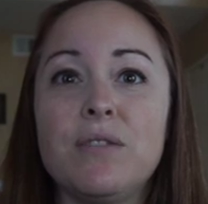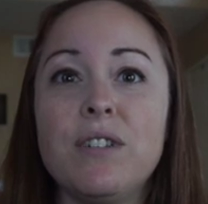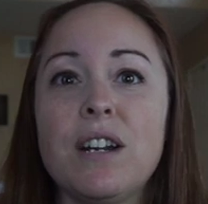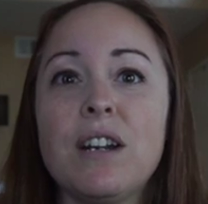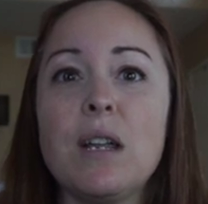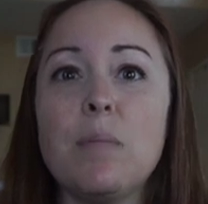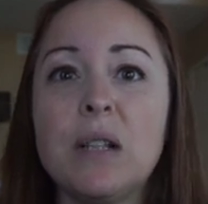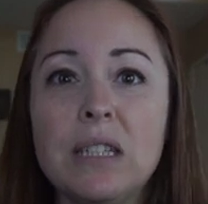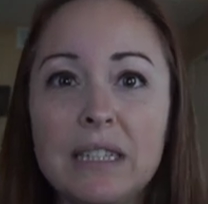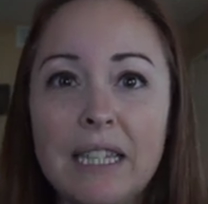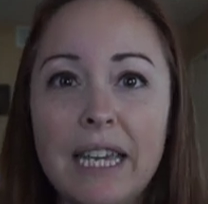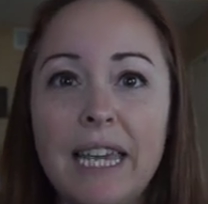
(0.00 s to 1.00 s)
very
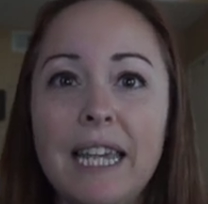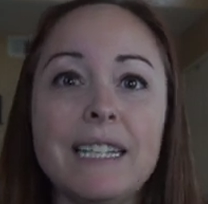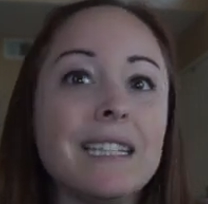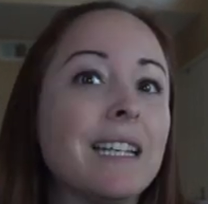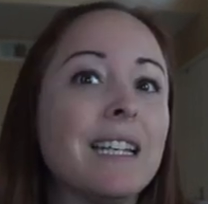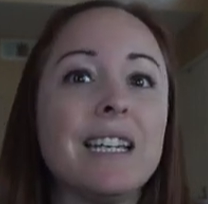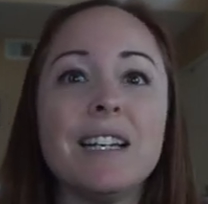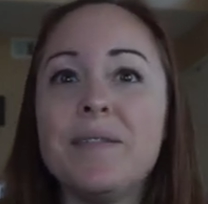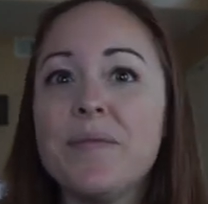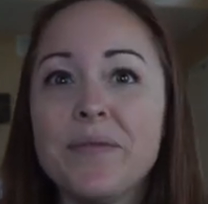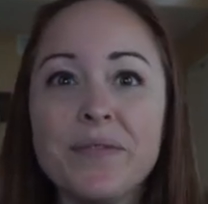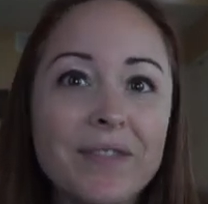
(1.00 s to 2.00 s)
plain.
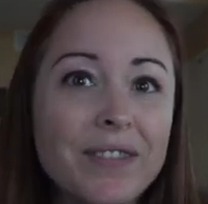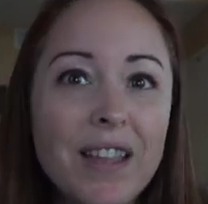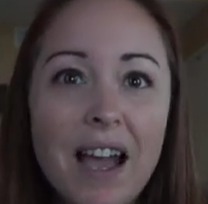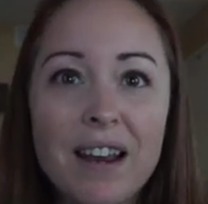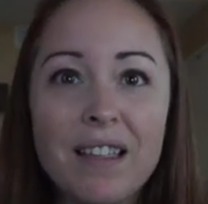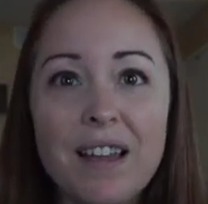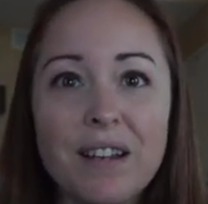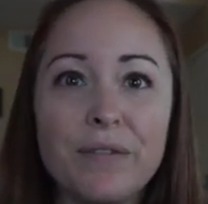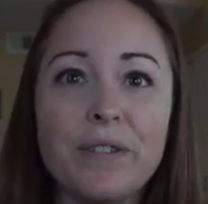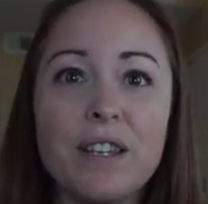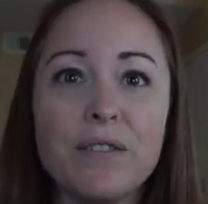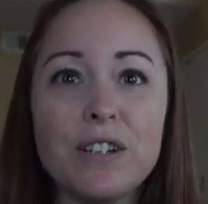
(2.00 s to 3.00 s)
not a lot of
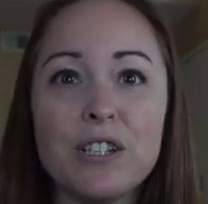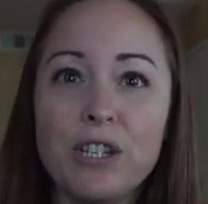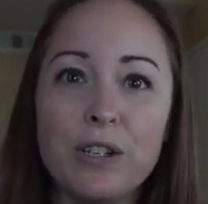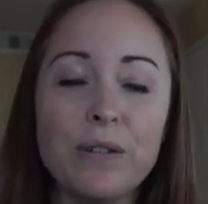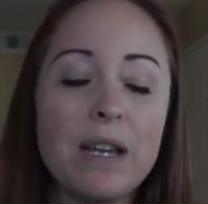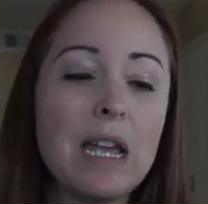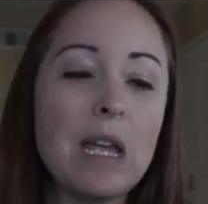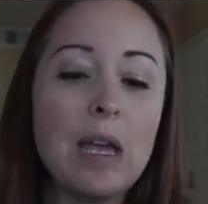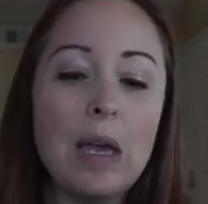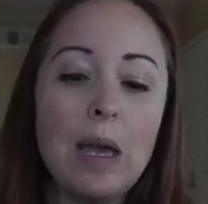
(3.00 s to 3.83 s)
flavor to it.